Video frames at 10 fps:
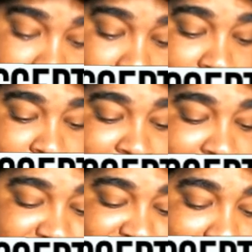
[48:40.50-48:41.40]
I
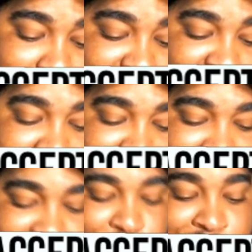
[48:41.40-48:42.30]
accept the
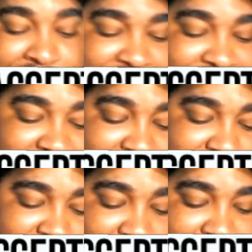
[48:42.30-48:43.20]
challenge. We can get in a
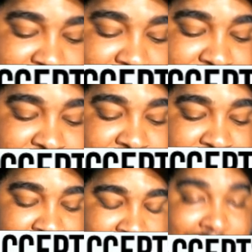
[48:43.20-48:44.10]
cipher and see.
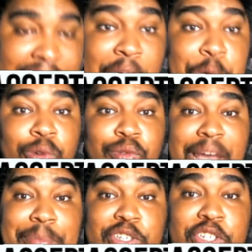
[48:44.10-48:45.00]
I will wrap
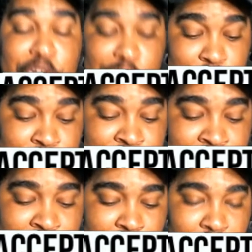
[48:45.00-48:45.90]
circles
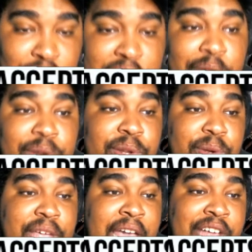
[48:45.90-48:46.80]
around Lou
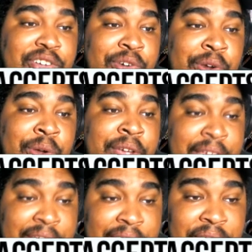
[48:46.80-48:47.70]
Castro
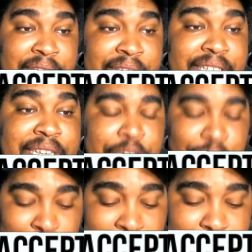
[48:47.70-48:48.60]
if he thinks he can
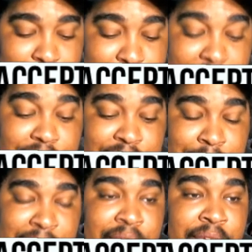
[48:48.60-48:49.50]
rap better than
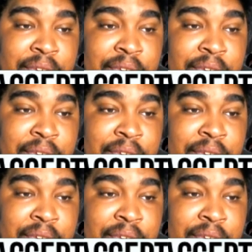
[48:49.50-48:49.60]
me.